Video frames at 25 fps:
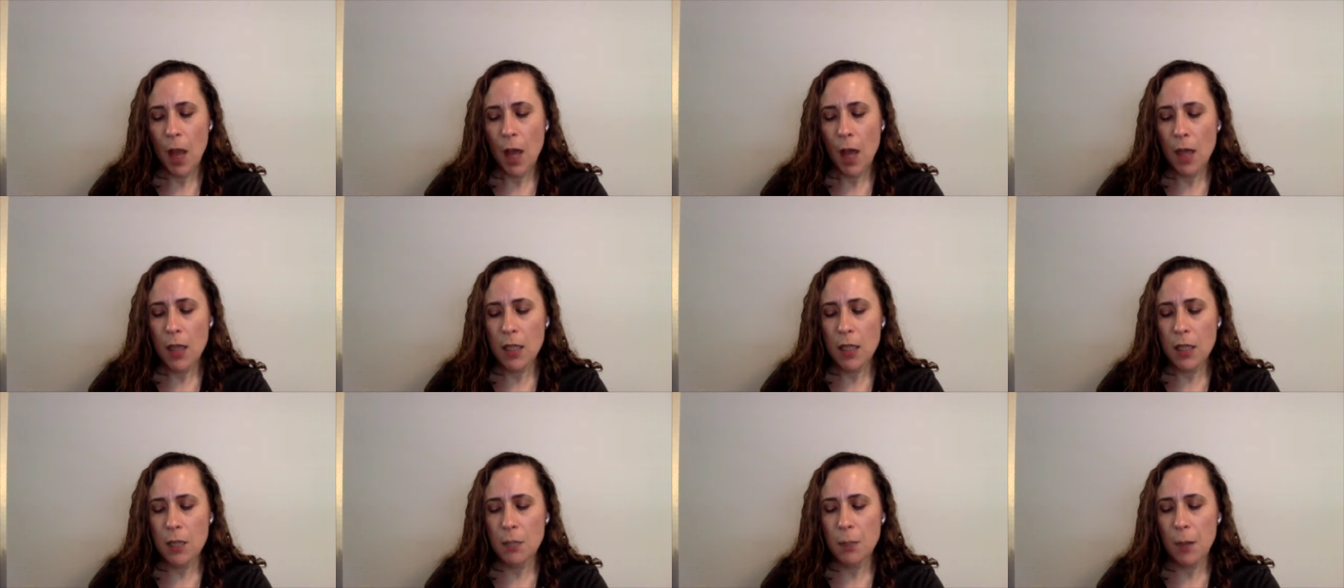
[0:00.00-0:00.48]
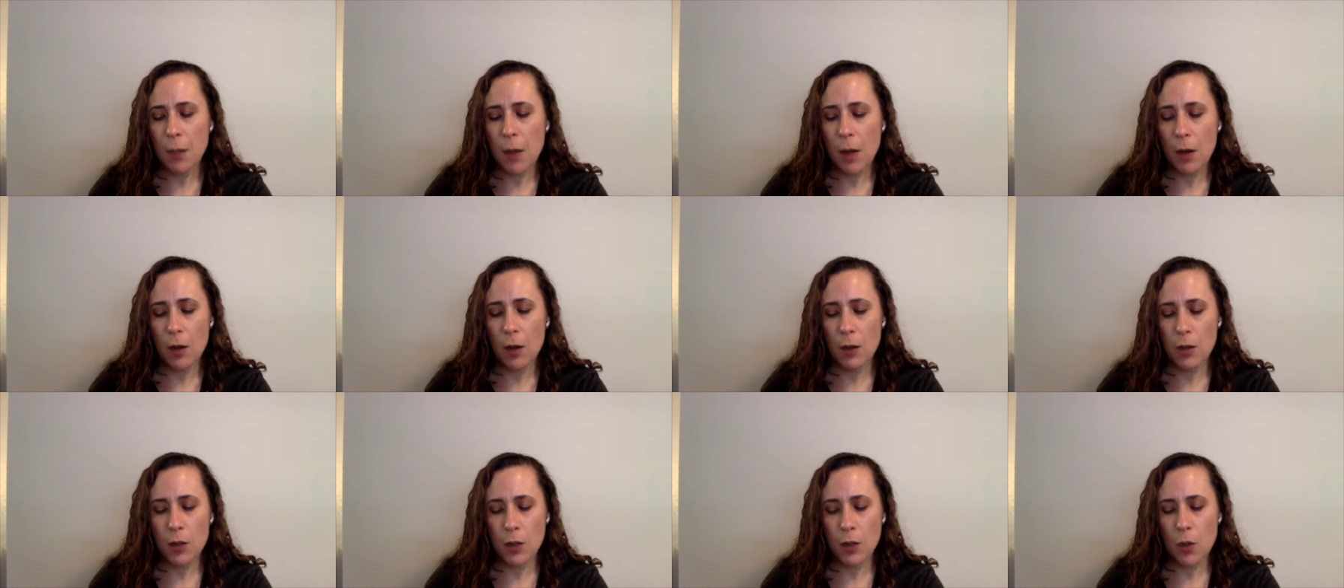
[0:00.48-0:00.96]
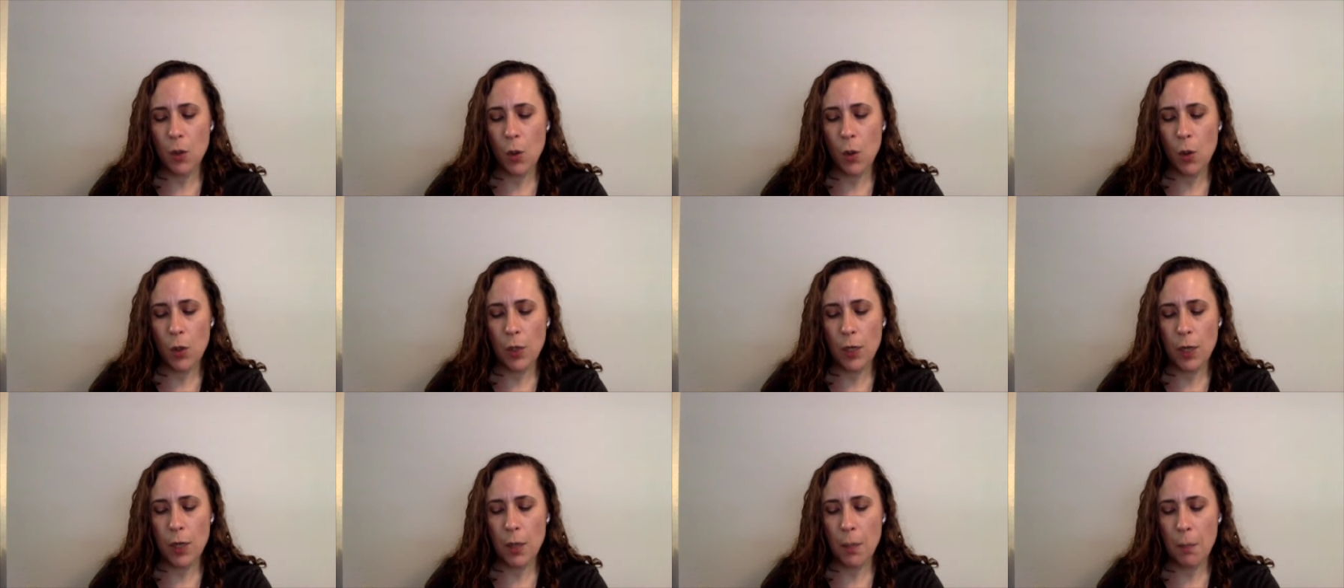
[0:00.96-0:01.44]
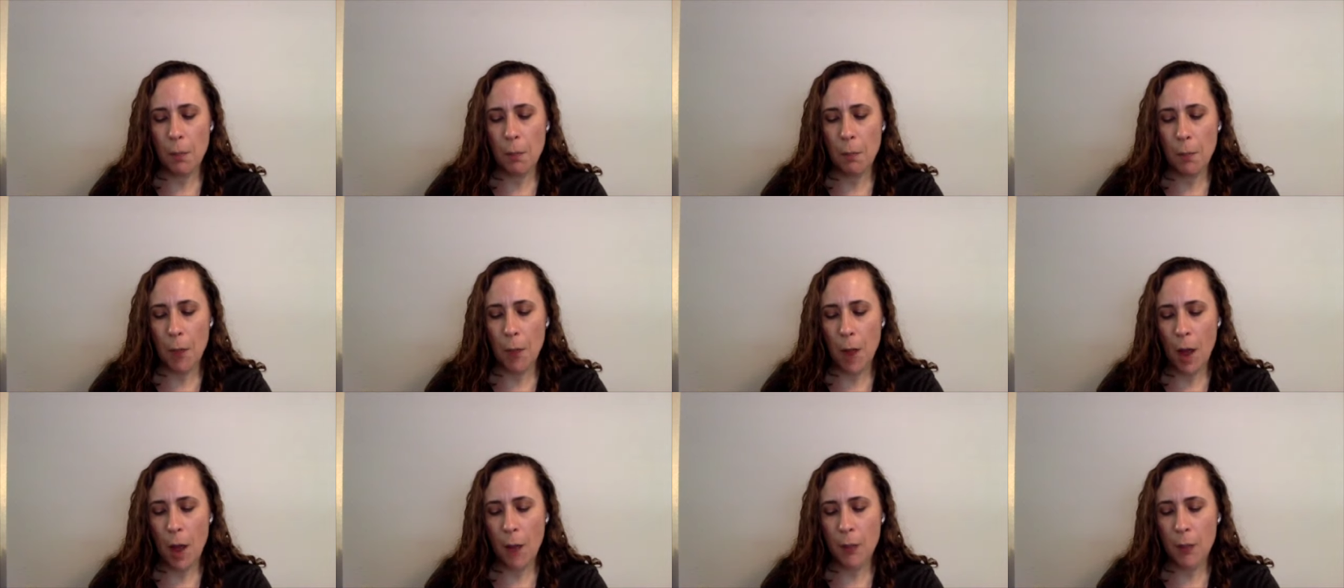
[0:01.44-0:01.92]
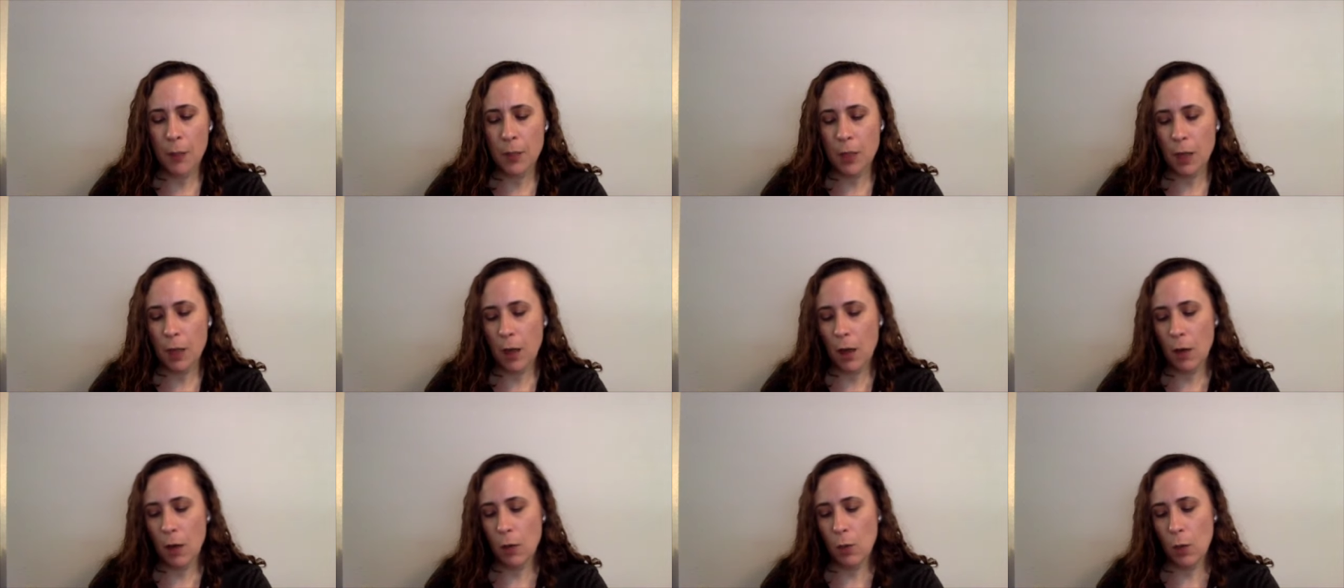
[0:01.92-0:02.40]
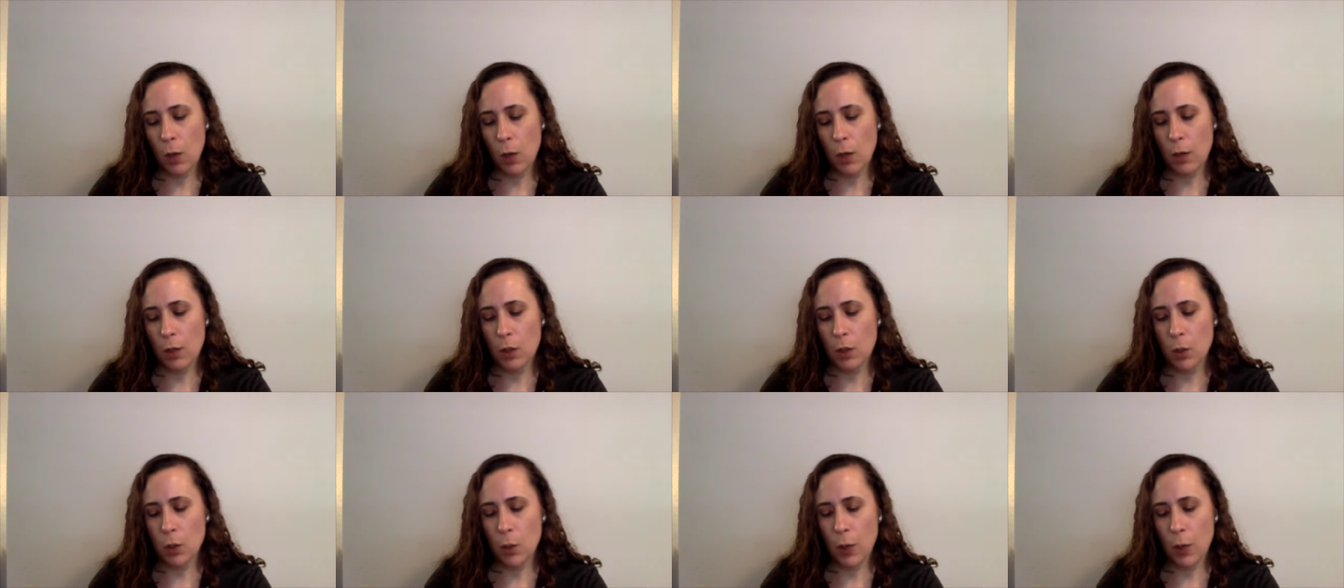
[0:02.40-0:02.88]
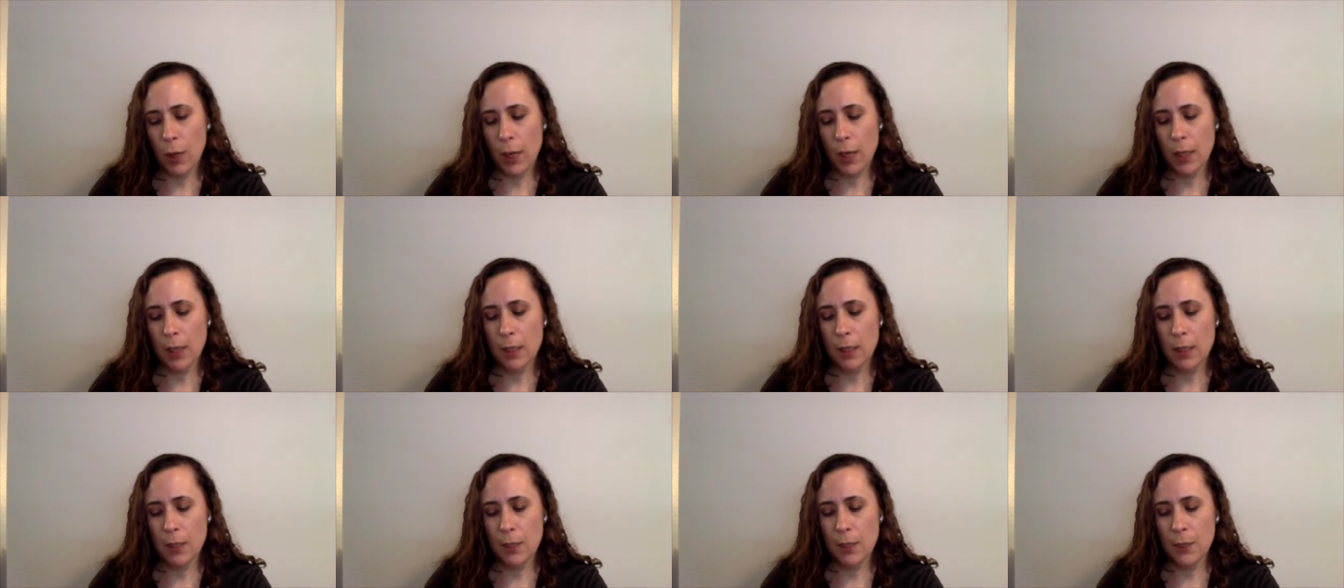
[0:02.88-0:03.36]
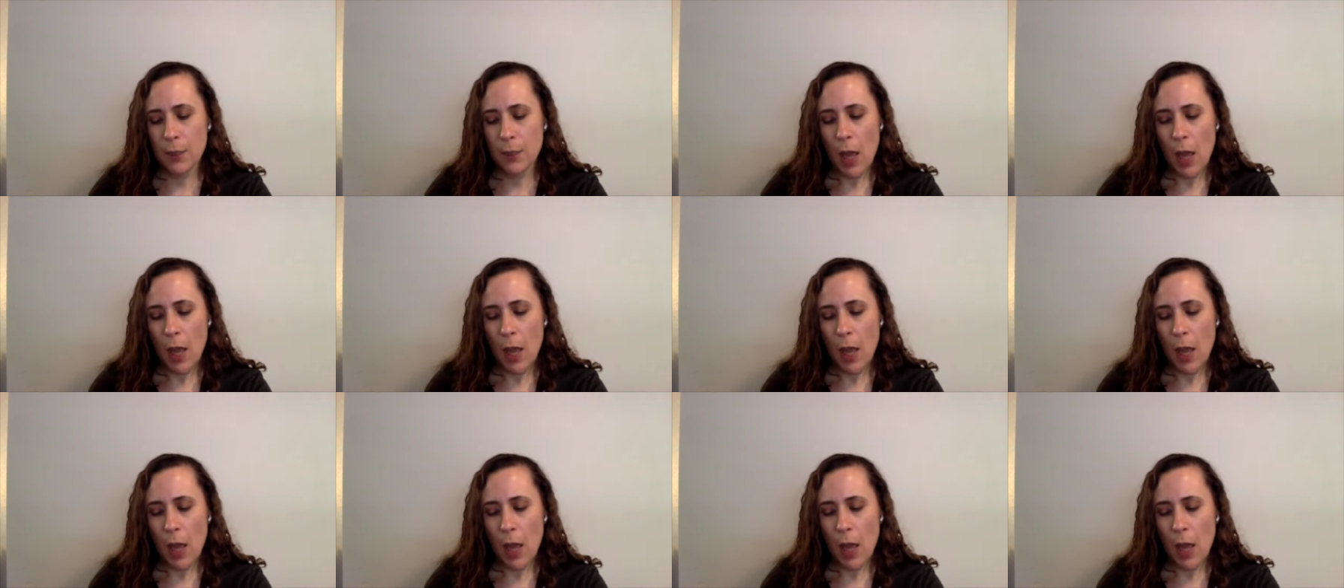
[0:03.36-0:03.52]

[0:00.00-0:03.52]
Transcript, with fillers: A sparrow scolded and bobbed on one of the twigs.